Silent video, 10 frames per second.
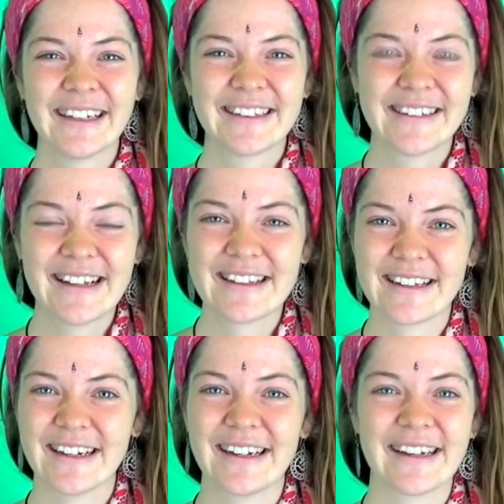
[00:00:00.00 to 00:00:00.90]
Cheese
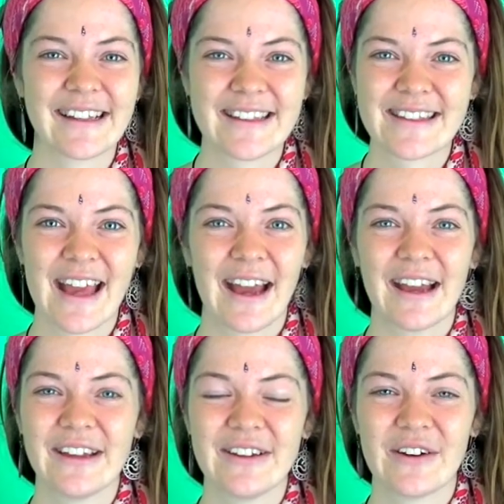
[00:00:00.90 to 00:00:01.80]
is,
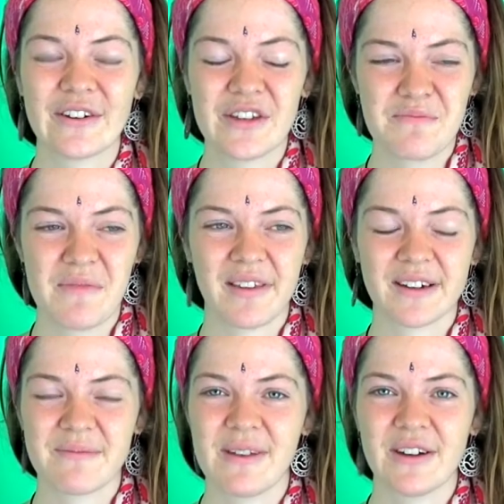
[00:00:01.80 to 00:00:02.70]
you know, the
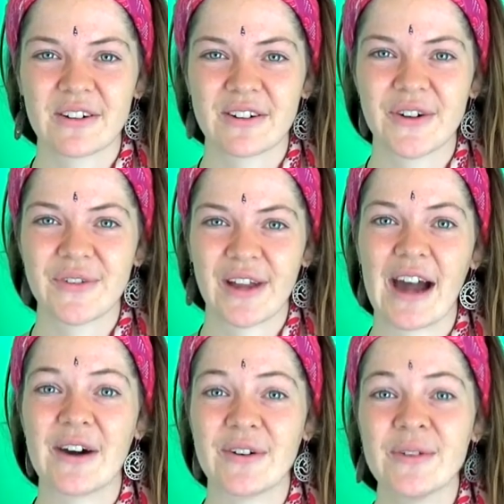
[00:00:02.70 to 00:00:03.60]
mother milk of a
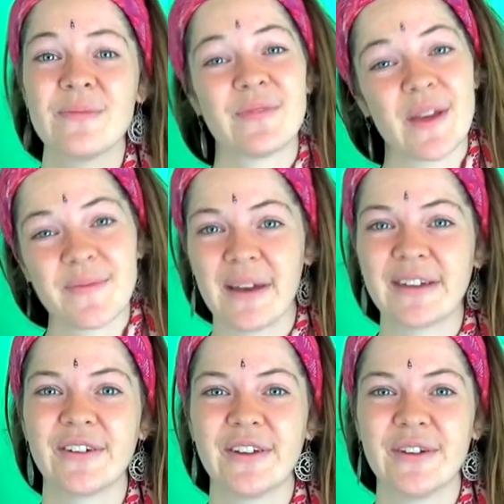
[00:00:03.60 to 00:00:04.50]
cow, not
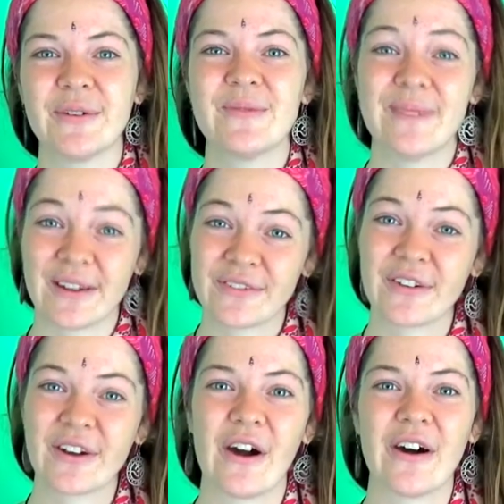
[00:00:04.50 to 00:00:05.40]
meant for you, meant
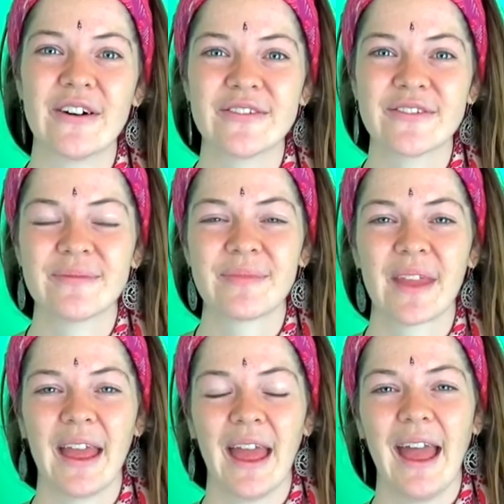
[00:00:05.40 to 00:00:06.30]
for the calf.
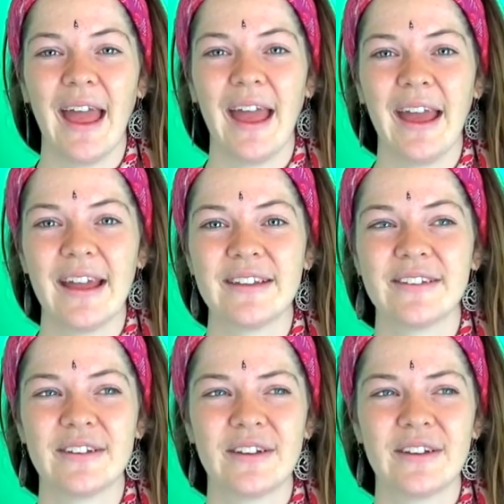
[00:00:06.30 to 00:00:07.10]
And